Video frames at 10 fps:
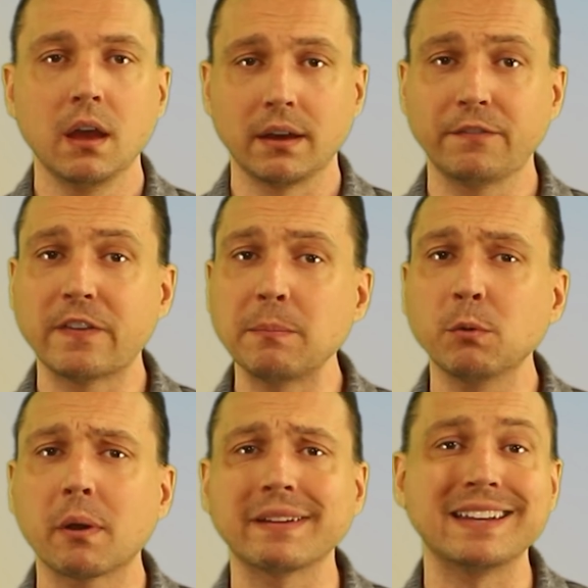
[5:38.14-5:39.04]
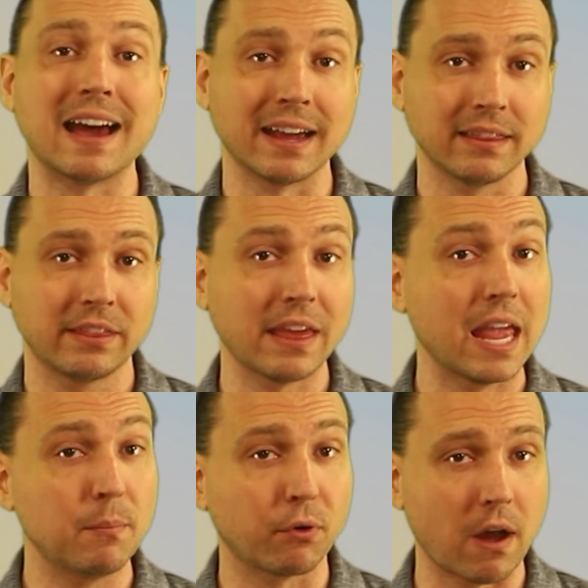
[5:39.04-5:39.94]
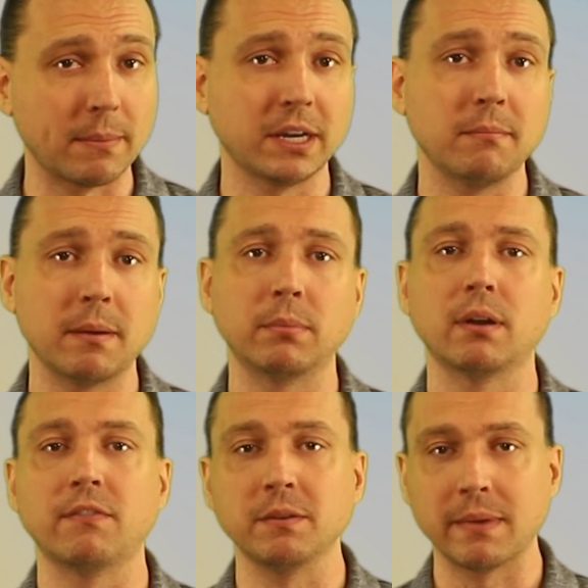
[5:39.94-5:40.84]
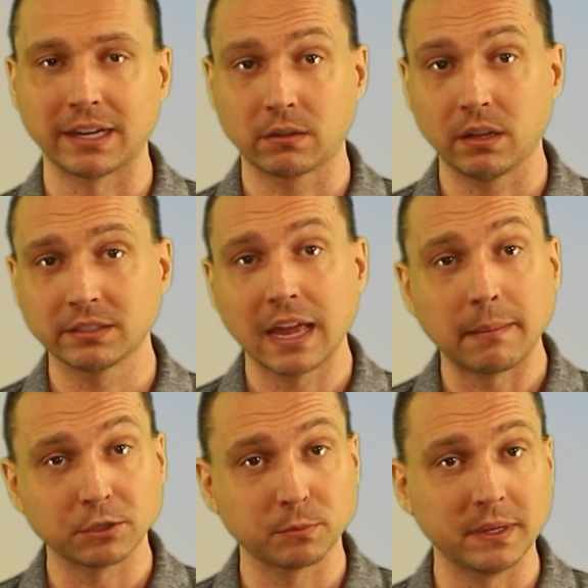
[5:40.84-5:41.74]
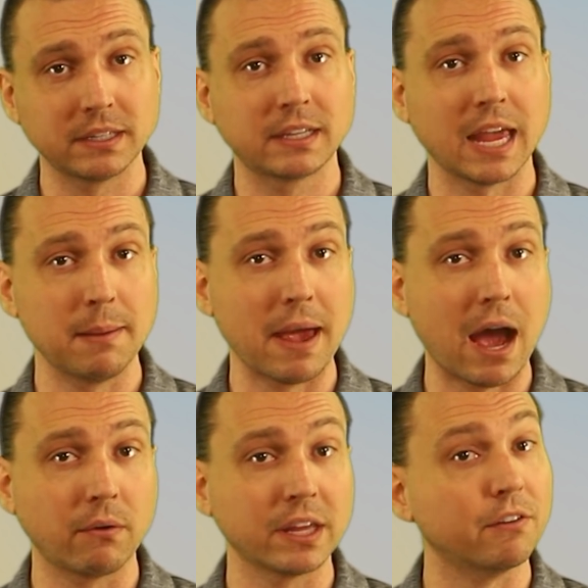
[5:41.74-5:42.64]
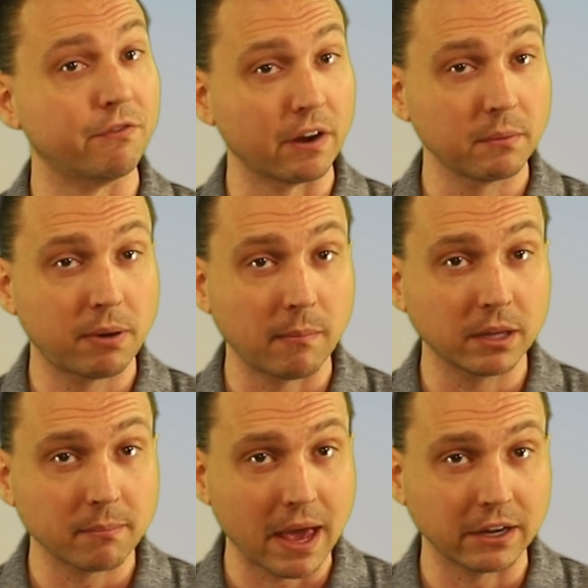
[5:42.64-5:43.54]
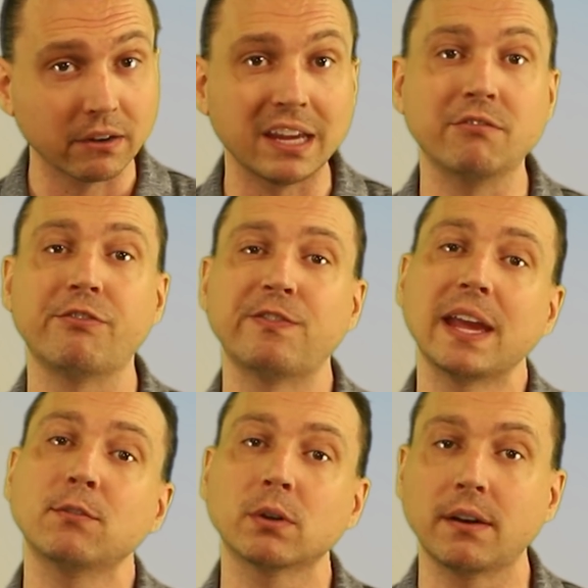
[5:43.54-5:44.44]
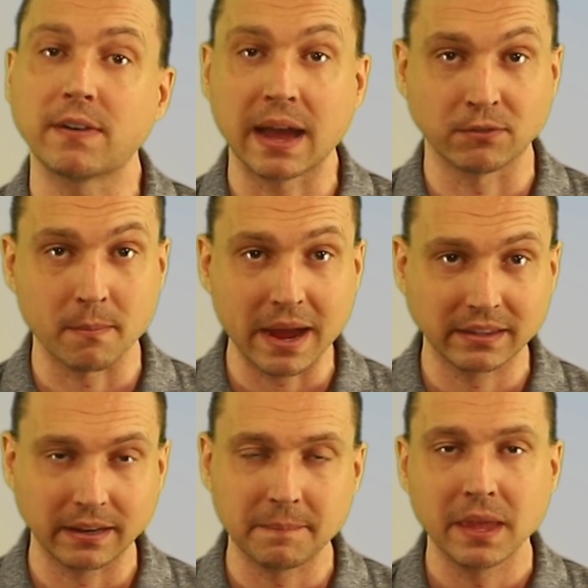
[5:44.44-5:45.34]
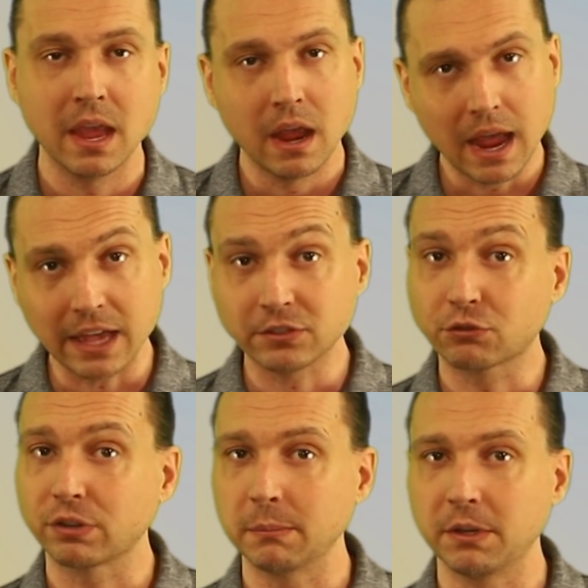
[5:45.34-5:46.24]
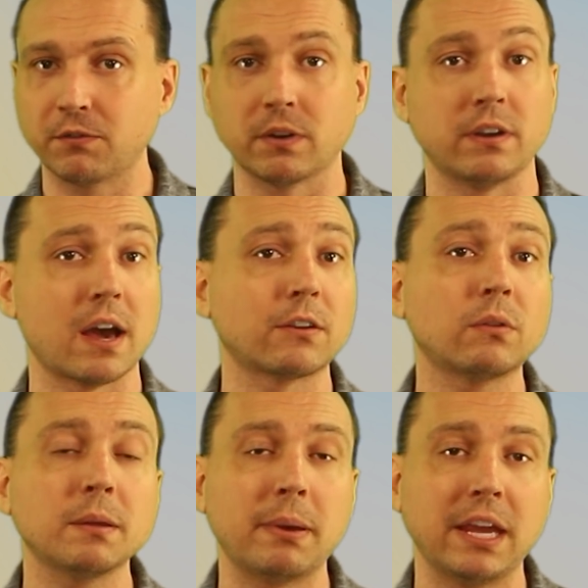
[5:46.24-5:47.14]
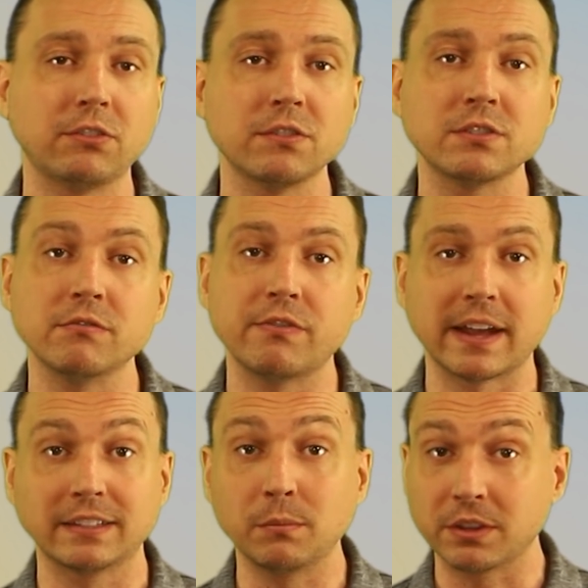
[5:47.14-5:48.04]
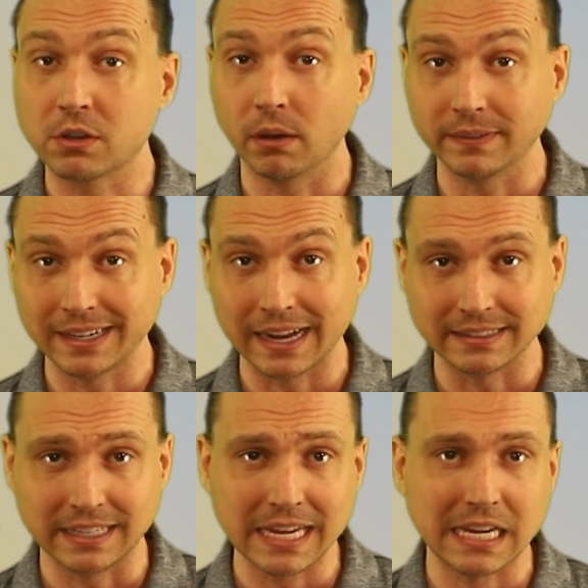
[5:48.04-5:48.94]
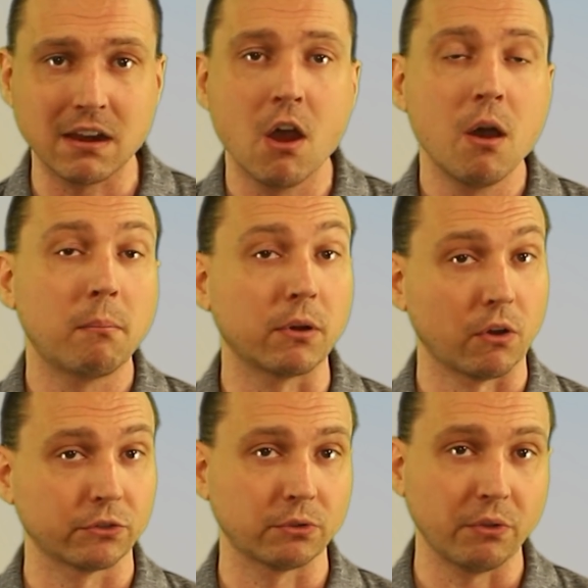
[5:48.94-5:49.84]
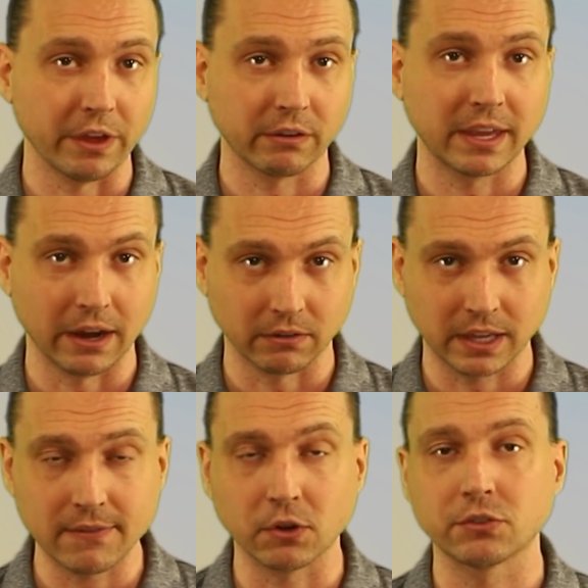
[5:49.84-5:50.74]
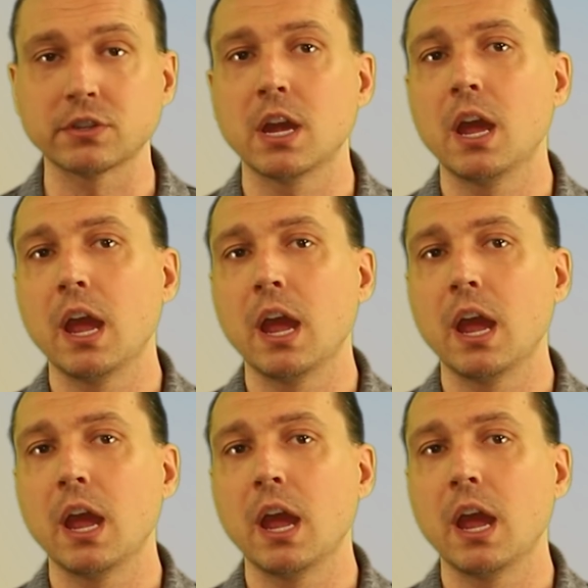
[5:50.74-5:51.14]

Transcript: On February 9th, a prominent member of the medical establishment came out in a very public manner in favor of ivermectin as a treatment for not only patients infected with COVID-19, but also their caregivers.